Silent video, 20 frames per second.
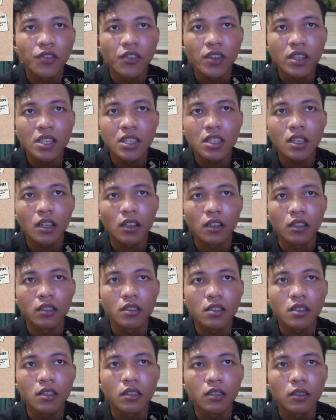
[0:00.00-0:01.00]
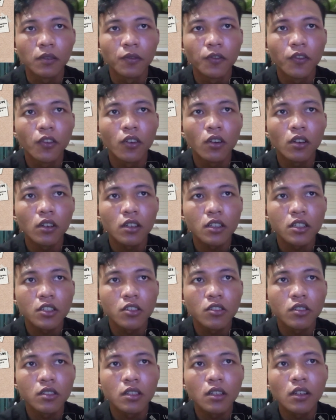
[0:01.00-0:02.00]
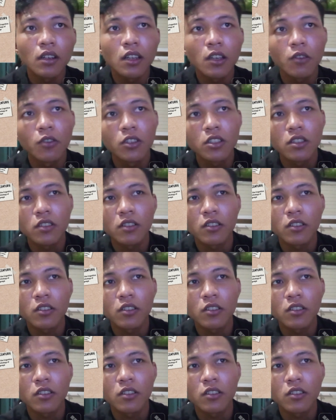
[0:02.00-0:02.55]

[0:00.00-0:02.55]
faced criticism for reducing language